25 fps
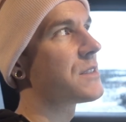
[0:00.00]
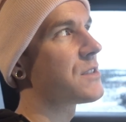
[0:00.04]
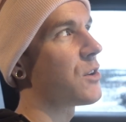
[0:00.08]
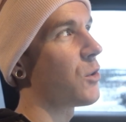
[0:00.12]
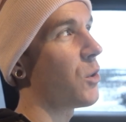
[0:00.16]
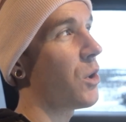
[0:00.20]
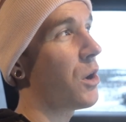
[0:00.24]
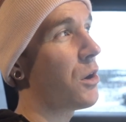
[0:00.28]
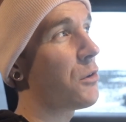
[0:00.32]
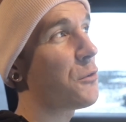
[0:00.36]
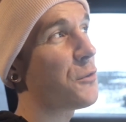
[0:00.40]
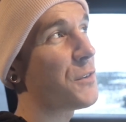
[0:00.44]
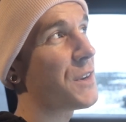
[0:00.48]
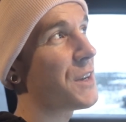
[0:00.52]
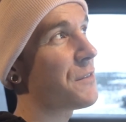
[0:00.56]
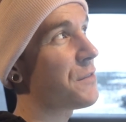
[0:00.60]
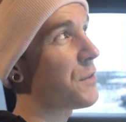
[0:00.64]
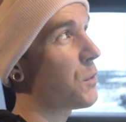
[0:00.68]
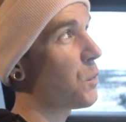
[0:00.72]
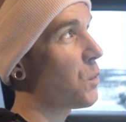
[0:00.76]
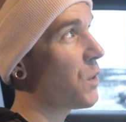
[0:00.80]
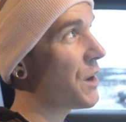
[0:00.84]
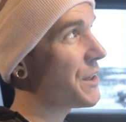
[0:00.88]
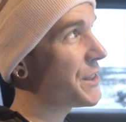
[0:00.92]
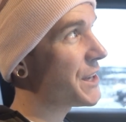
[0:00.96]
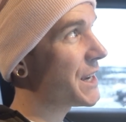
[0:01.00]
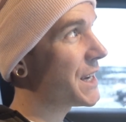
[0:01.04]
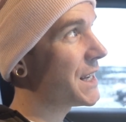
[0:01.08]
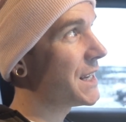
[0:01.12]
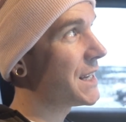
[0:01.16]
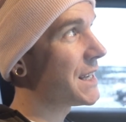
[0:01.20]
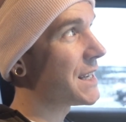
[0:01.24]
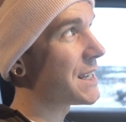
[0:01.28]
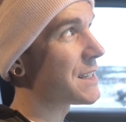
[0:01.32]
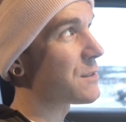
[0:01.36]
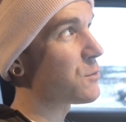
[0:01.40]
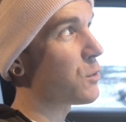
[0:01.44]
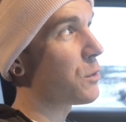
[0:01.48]
So hopefully if the weather
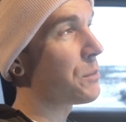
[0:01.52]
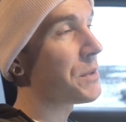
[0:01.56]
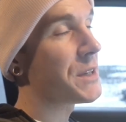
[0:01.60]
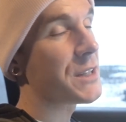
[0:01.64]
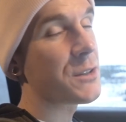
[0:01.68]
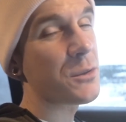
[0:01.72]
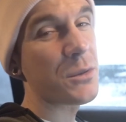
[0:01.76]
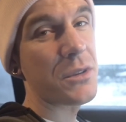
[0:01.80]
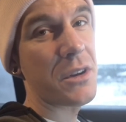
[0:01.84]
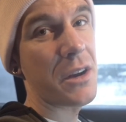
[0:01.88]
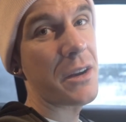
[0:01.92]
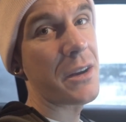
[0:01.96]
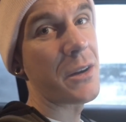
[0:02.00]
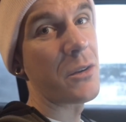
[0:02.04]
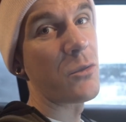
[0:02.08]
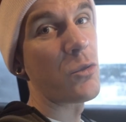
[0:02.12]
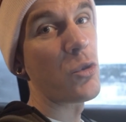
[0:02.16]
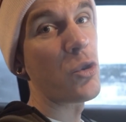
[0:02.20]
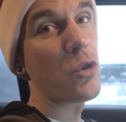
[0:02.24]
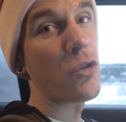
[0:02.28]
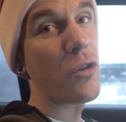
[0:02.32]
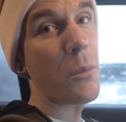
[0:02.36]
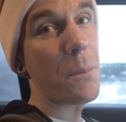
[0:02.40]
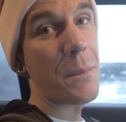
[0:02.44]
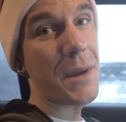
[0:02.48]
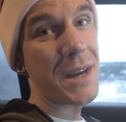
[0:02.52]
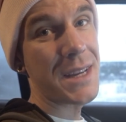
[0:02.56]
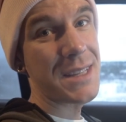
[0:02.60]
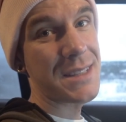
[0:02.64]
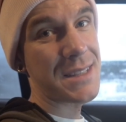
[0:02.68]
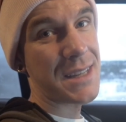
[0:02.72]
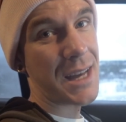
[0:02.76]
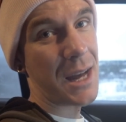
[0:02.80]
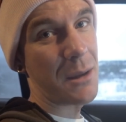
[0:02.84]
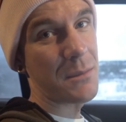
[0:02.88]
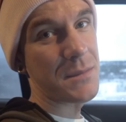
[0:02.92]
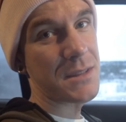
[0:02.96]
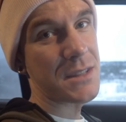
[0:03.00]
clears, we'll be doing an Aurora base
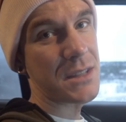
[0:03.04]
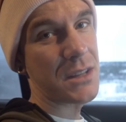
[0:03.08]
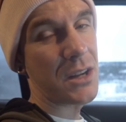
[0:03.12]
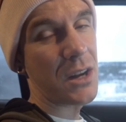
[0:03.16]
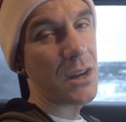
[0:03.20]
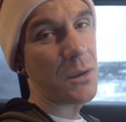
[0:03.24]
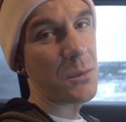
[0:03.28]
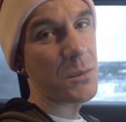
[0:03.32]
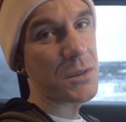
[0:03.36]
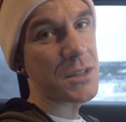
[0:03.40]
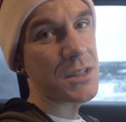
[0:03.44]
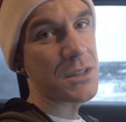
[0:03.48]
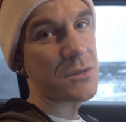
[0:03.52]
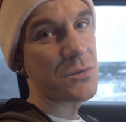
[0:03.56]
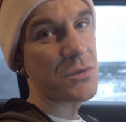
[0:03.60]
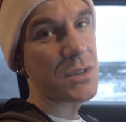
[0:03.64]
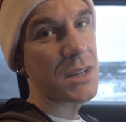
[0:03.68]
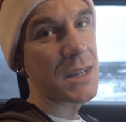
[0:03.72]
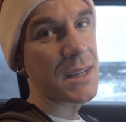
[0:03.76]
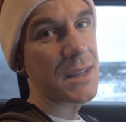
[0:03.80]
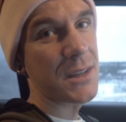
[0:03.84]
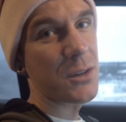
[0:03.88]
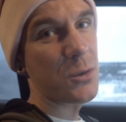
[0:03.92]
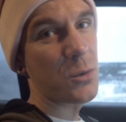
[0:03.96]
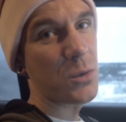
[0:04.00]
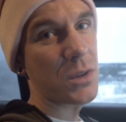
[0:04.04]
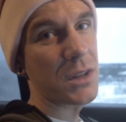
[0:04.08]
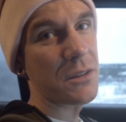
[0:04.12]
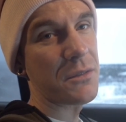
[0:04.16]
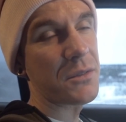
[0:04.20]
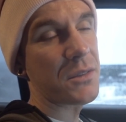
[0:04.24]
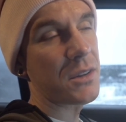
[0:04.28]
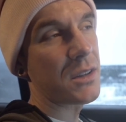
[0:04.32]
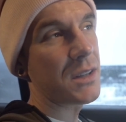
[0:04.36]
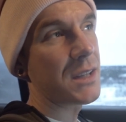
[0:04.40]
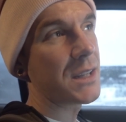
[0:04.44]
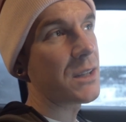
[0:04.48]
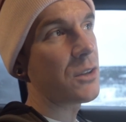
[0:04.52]
camp tonight, which is really cool. They've
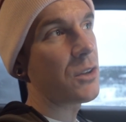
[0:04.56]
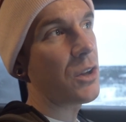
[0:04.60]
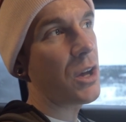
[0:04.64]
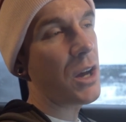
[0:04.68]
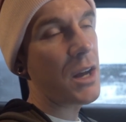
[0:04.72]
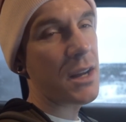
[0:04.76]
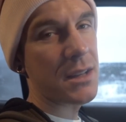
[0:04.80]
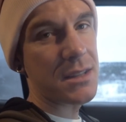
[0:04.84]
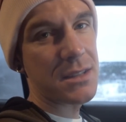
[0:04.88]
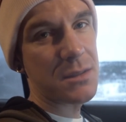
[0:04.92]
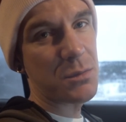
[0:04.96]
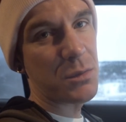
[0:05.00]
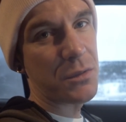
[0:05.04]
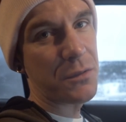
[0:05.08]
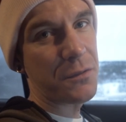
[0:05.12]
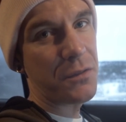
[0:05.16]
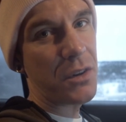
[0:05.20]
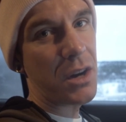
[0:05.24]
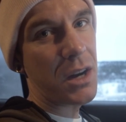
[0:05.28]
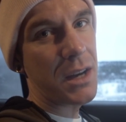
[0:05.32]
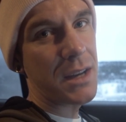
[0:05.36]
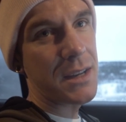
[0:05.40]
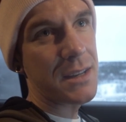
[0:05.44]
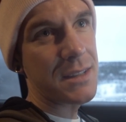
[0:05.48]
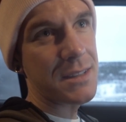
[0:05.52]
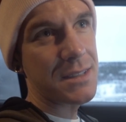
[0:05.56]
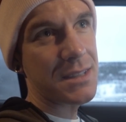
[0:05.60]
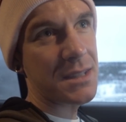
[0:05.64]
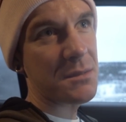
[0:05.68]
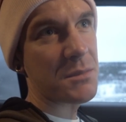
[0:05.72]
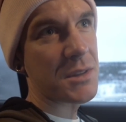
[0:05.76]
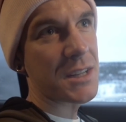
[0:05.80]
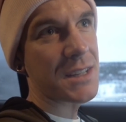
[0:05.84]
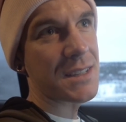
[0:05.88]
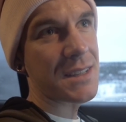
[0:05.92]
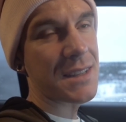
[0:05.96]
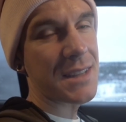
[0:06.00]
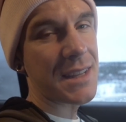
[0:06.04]
got little huts with fires
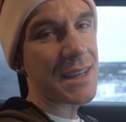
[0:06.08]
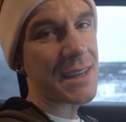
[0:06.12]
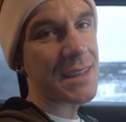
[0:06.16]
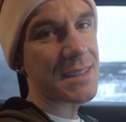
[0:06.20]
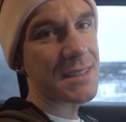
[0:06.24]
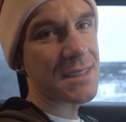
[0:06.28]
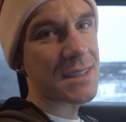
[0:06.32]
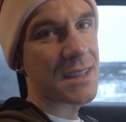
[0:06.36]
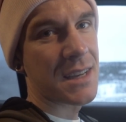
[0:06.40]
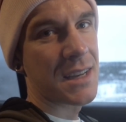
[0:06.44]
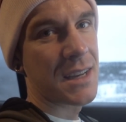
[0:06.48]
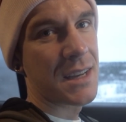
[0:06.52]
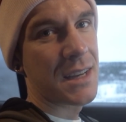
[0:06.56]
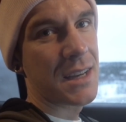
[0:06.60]
similar to this.